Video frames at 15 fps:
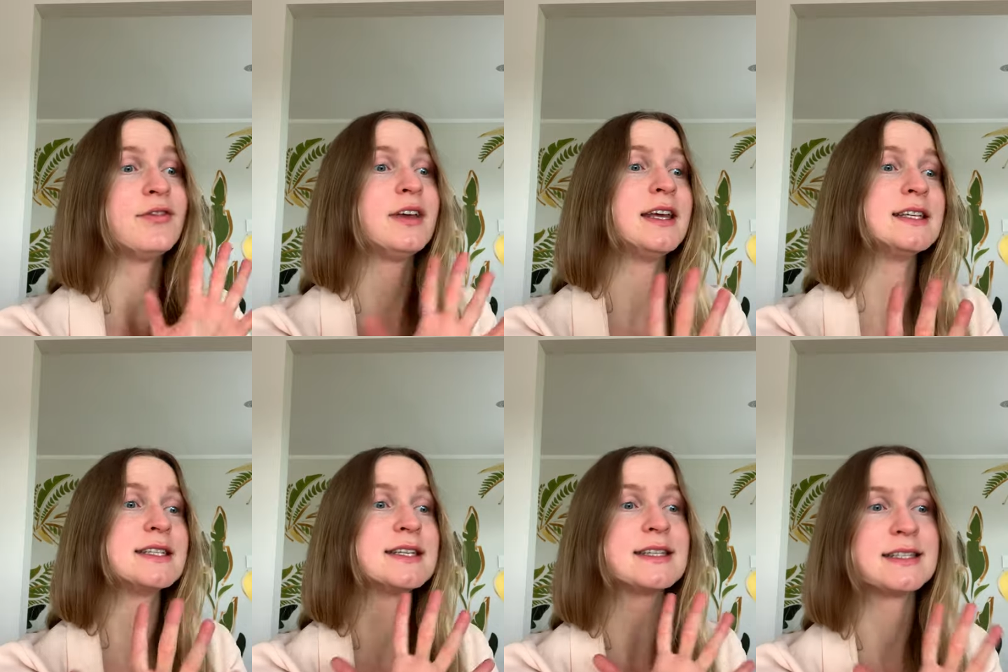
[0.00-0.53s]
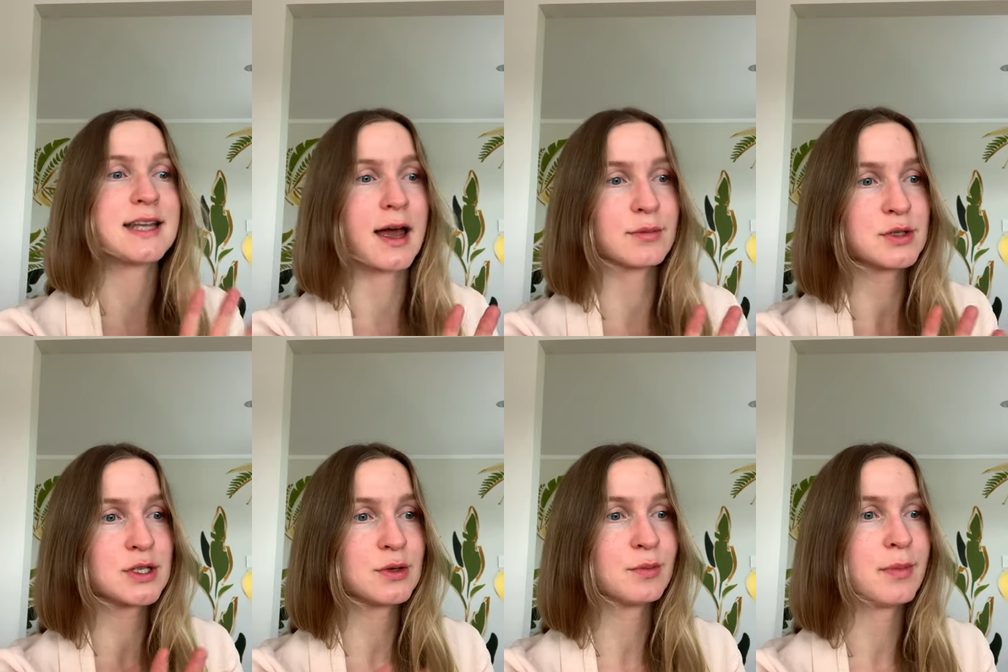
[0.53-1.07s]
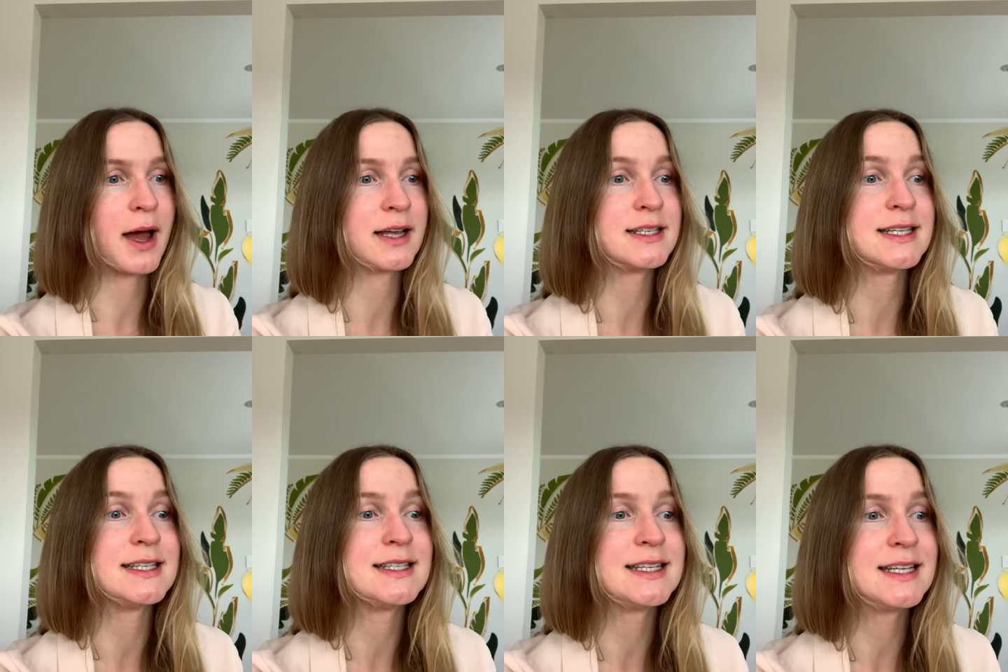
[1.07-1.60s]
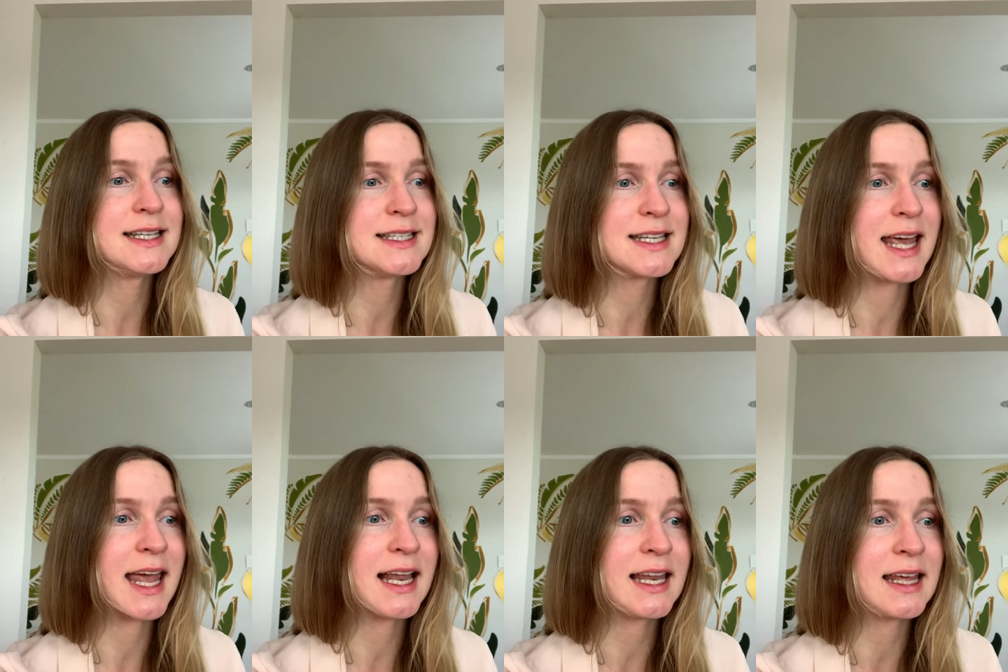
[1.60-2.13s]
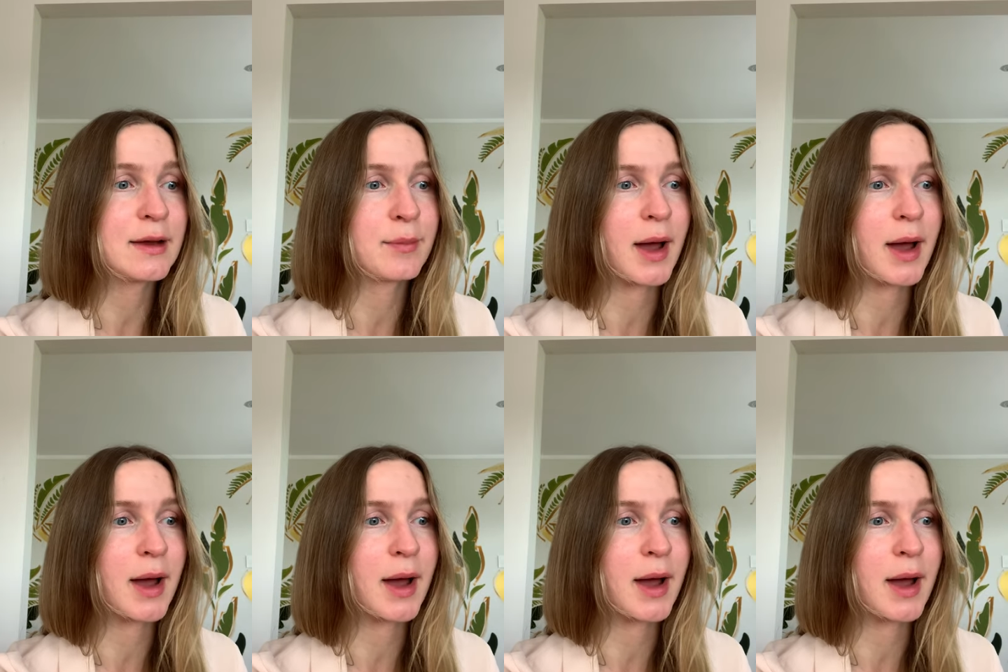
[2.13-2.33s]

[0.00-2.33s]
Easy Steps to Better Detailing